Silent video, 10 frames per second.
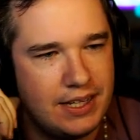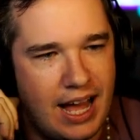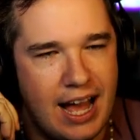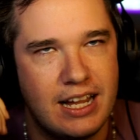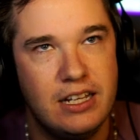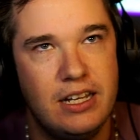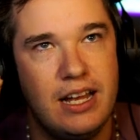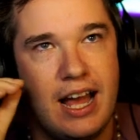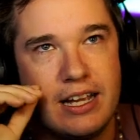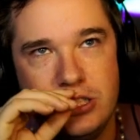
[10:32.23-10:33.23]

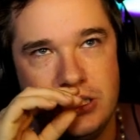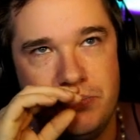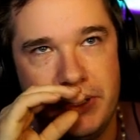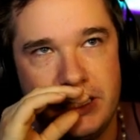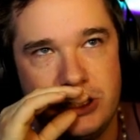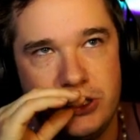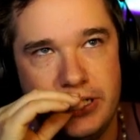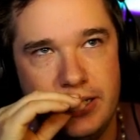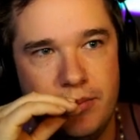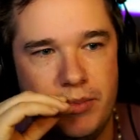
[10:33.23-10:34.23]
I could just picture
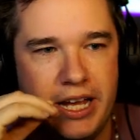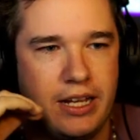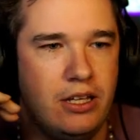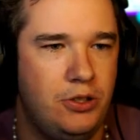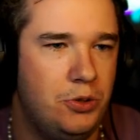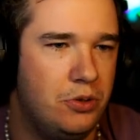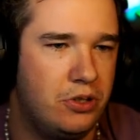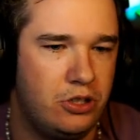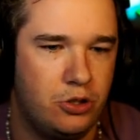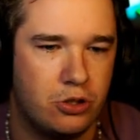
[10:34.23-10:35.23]
him like
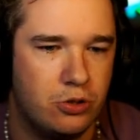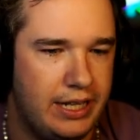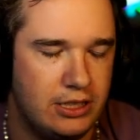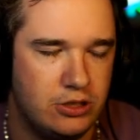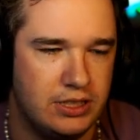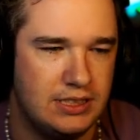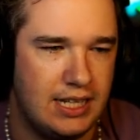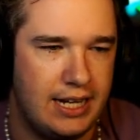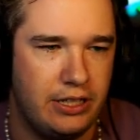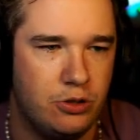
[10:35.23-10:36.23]
you're going to enter his
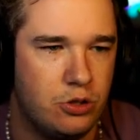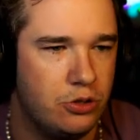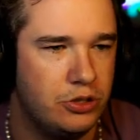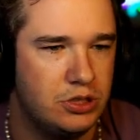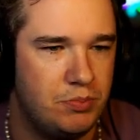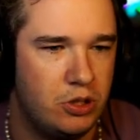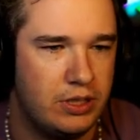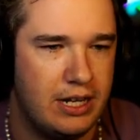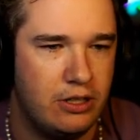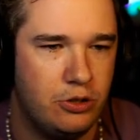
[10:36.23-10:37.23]
site, you throw your smoke
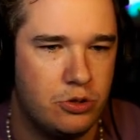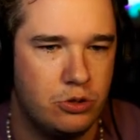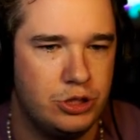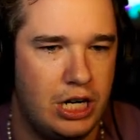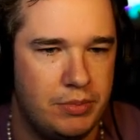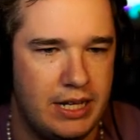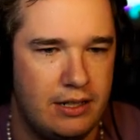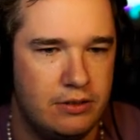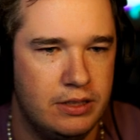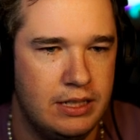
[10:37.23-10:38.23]
down, you throw Chomp
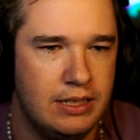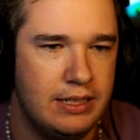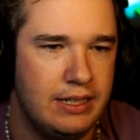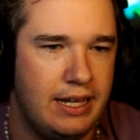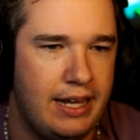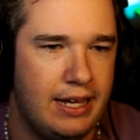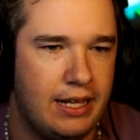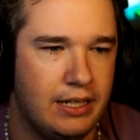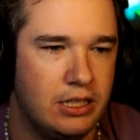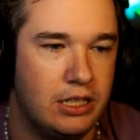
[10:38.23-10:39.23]
down,
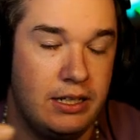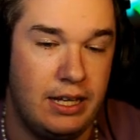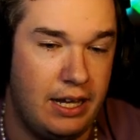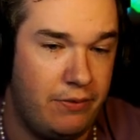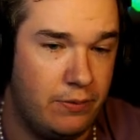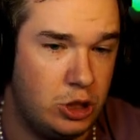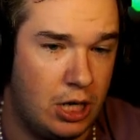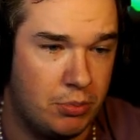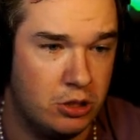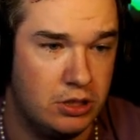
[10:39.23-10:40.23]
and if
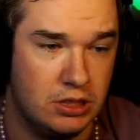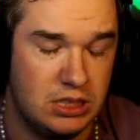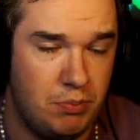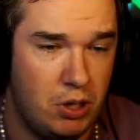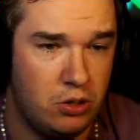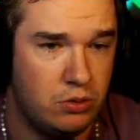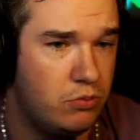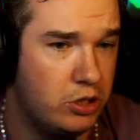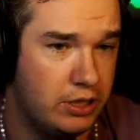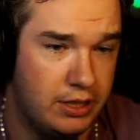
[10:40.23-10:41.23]
Chomp goes in smoke,
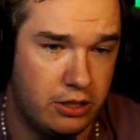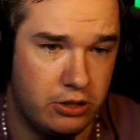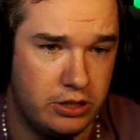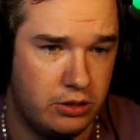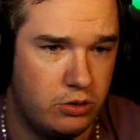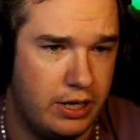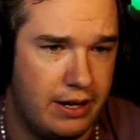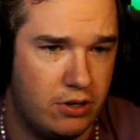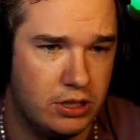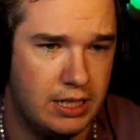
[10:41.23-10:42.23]
well then they're going to
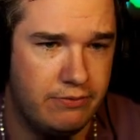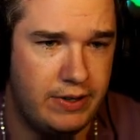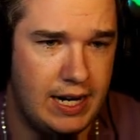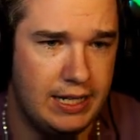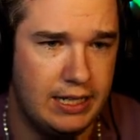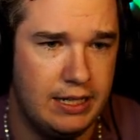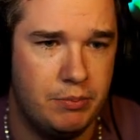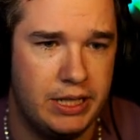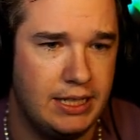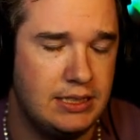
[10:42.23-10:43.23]
have a hard time finding it,
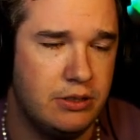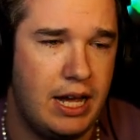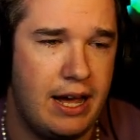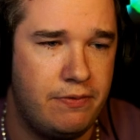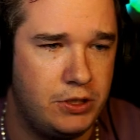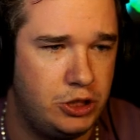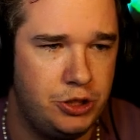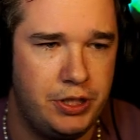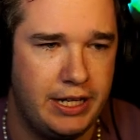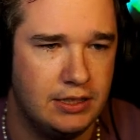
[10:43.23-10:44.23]
but they still have to
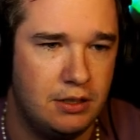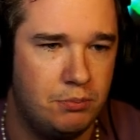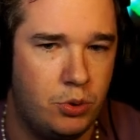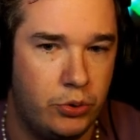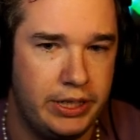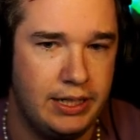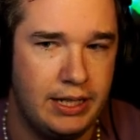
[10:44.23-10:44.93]
shoot it at some point,